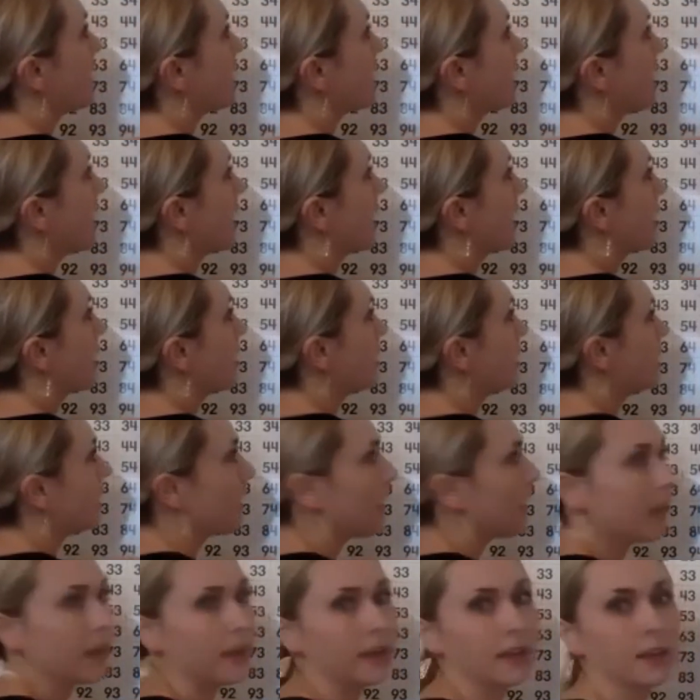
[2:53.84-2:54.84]
8,
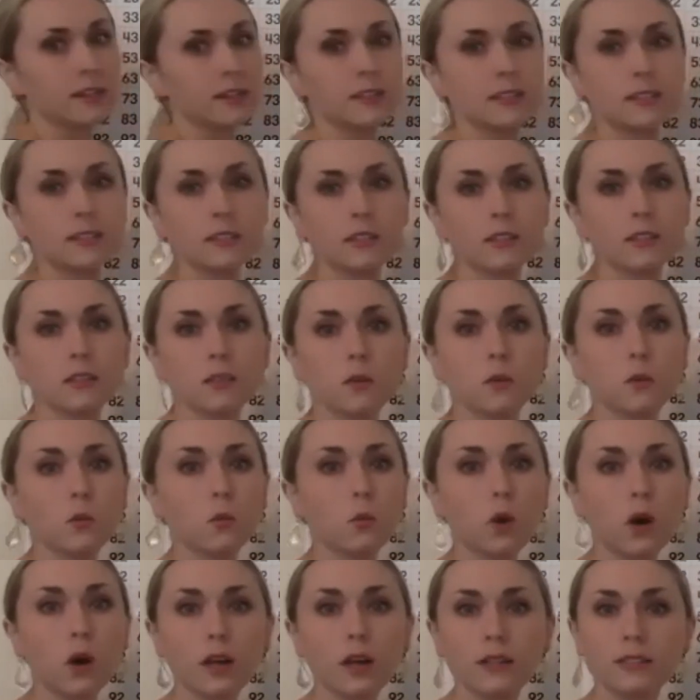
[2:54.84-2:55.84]
8. The
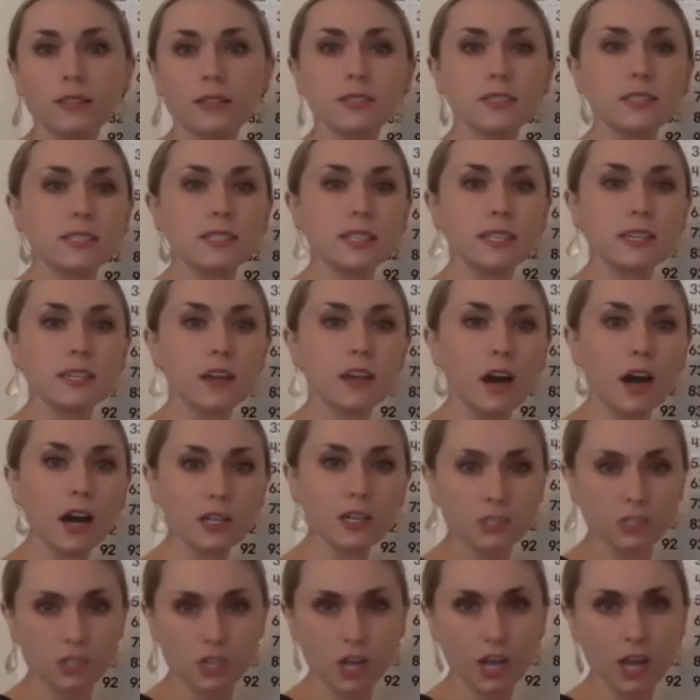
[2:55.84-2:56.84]
ones did
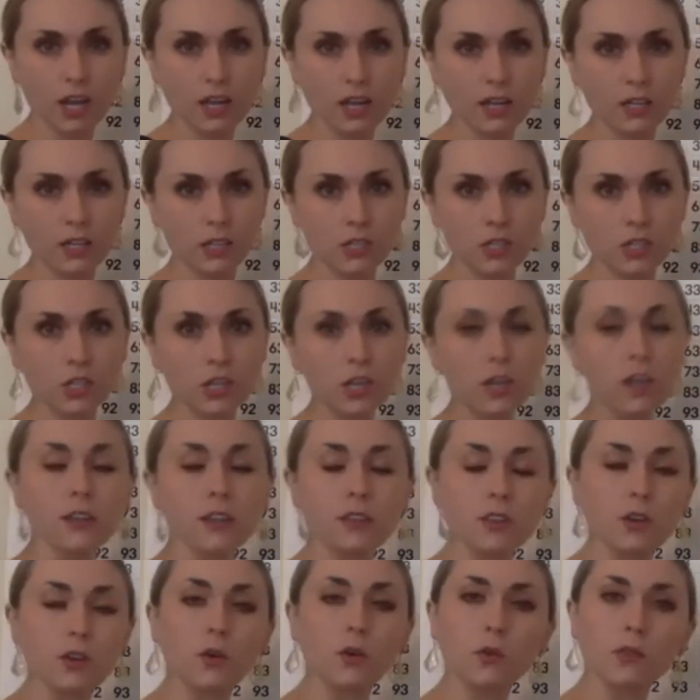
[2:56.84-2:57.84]
not change.
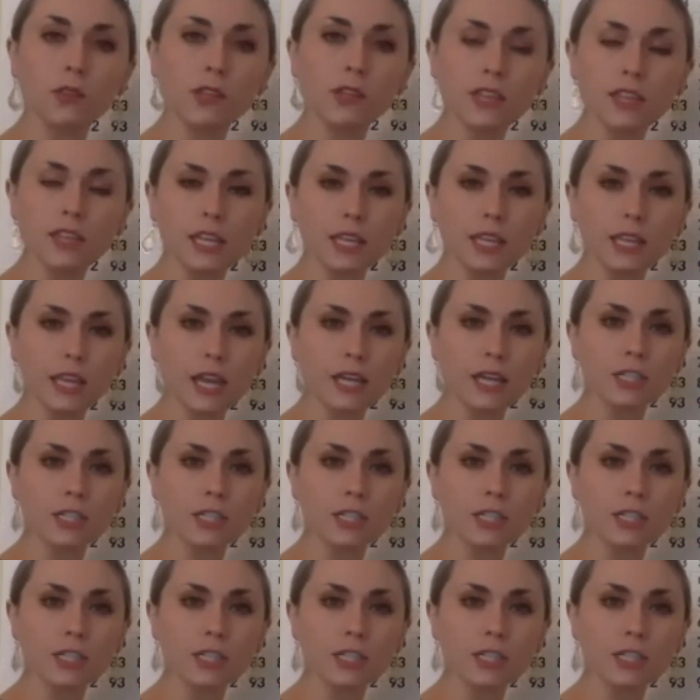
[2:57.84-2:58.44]
The only thing that